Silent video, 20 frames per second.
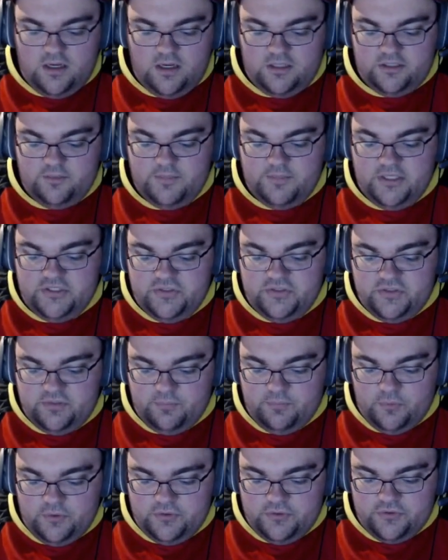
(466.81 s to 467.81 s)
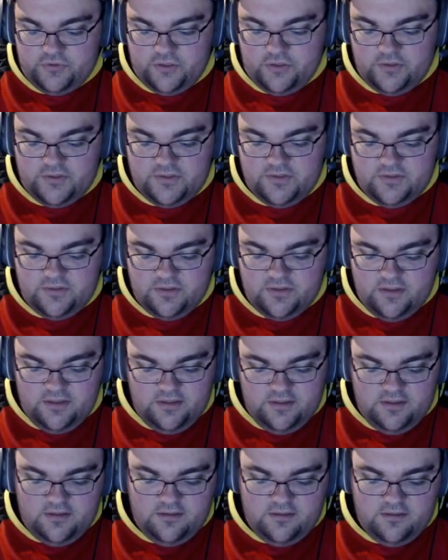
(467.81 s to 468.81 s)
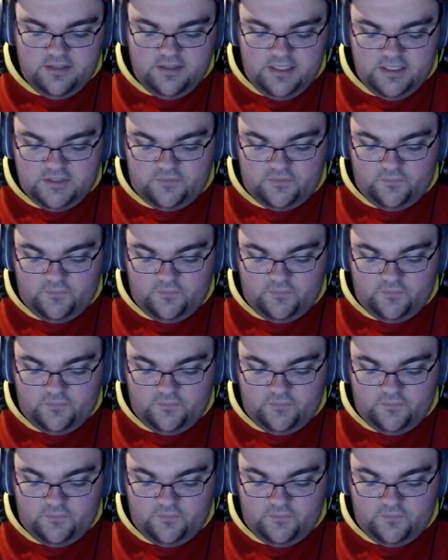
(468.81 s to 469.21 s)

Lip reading: Dimension Support Trunks is